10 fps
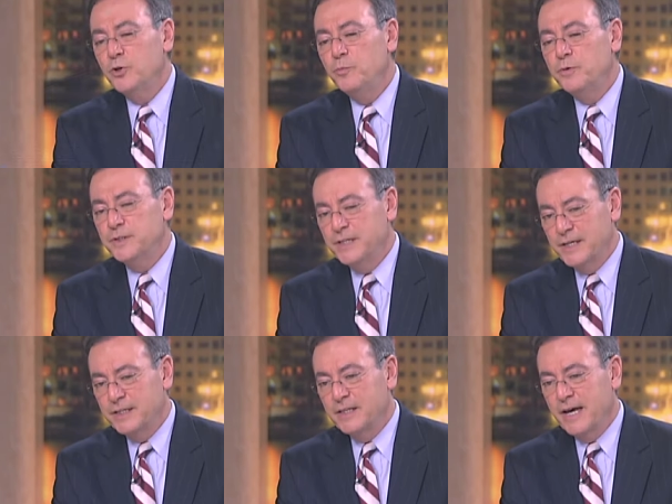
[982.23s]
you
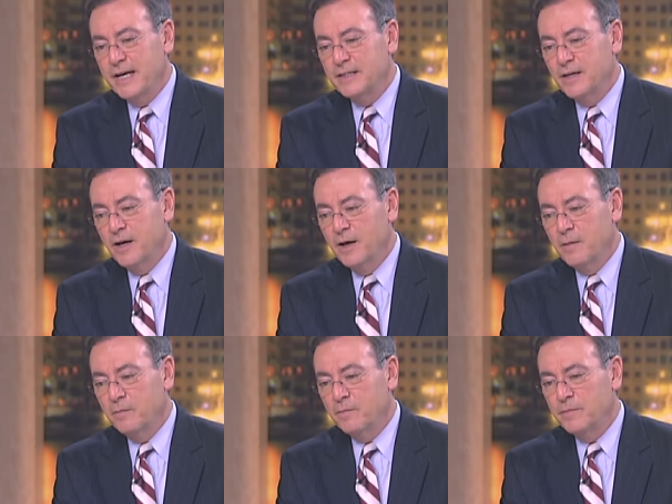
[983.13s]
predict that
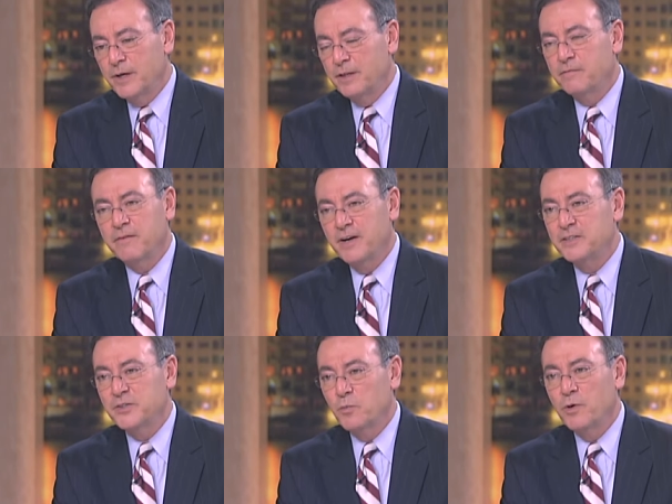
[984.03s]
um, they're going to
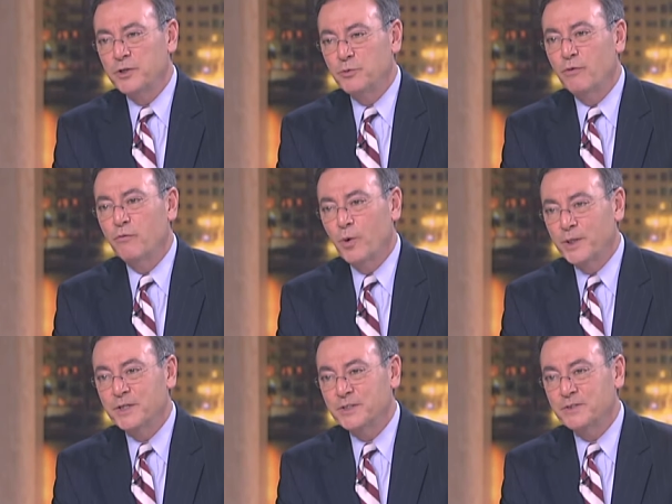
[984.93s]
find some way to
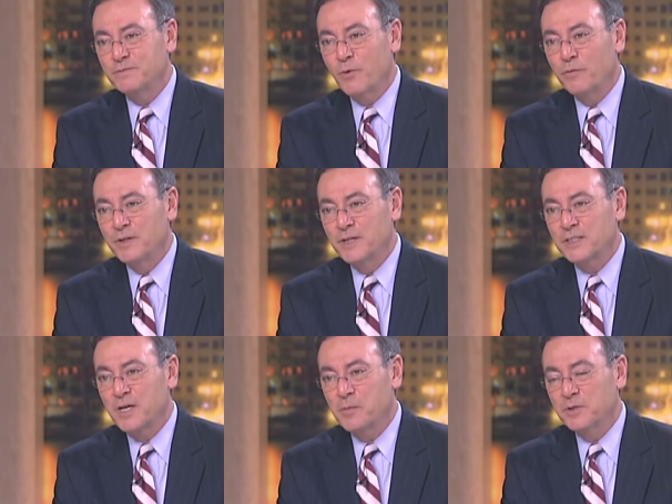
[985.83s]
avoid this over the
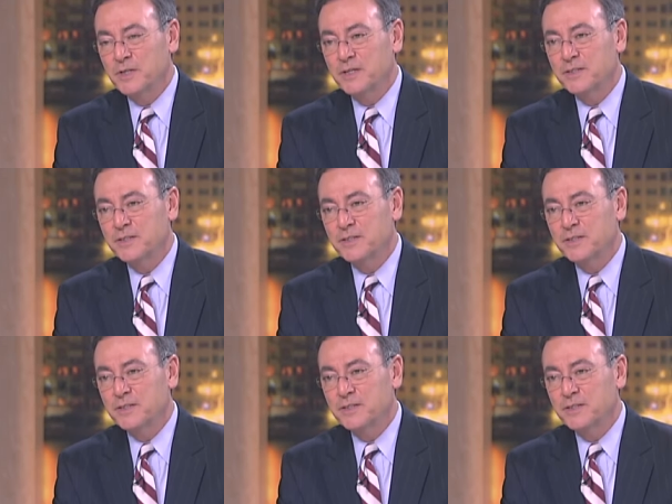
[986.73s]
next couple right. of days?